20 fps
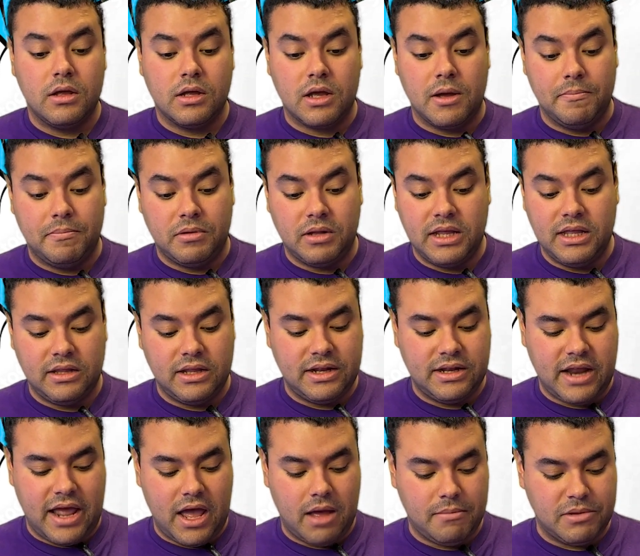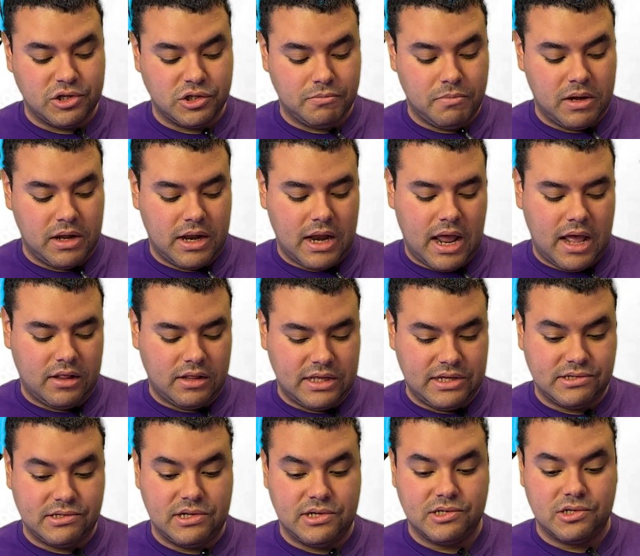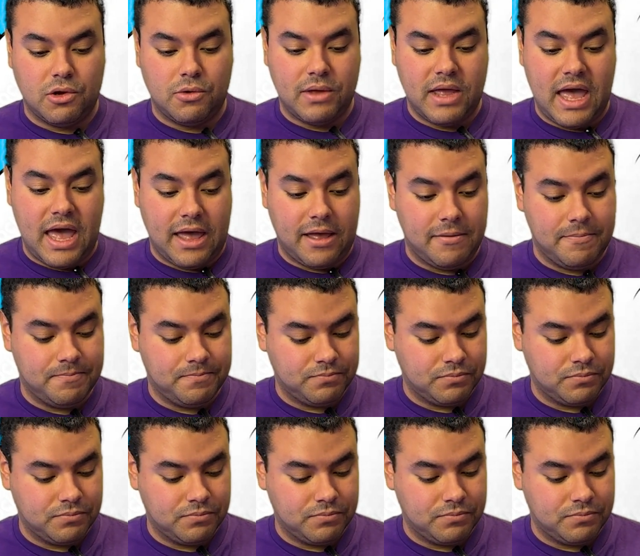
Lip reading: completely damaged, but at least he's okay.